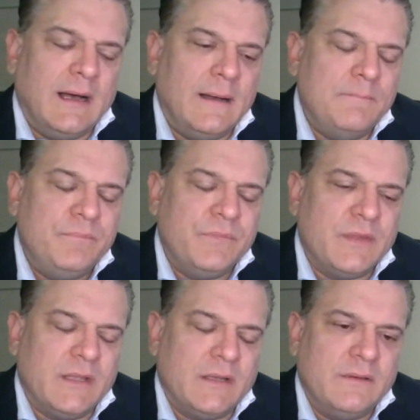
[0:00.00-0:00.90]

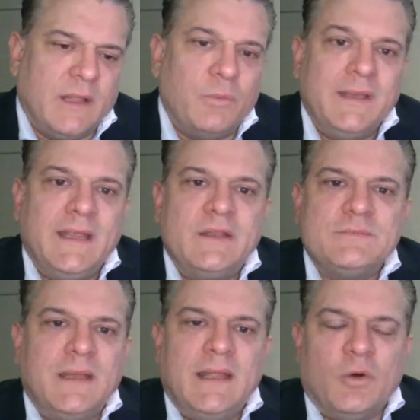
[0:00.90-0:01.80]
That we need
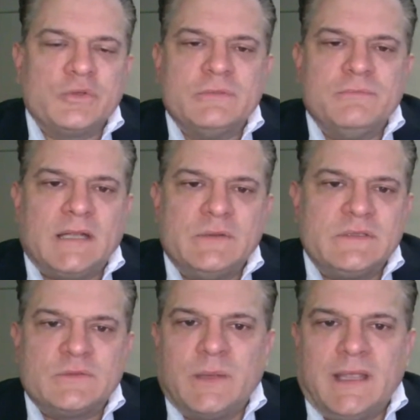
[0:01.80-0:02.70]
as many awesome
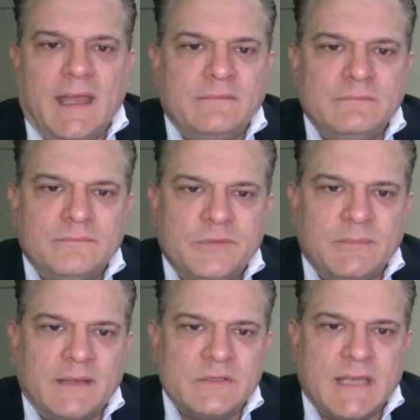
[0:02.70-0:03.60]
batteries as we can
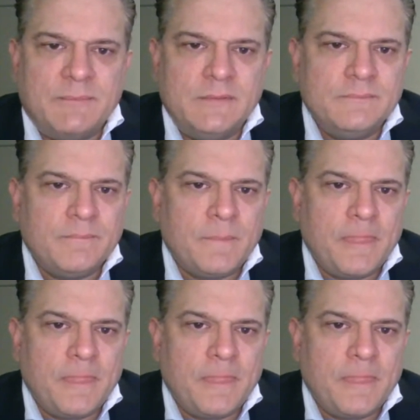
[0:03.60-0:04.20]
to make this happen.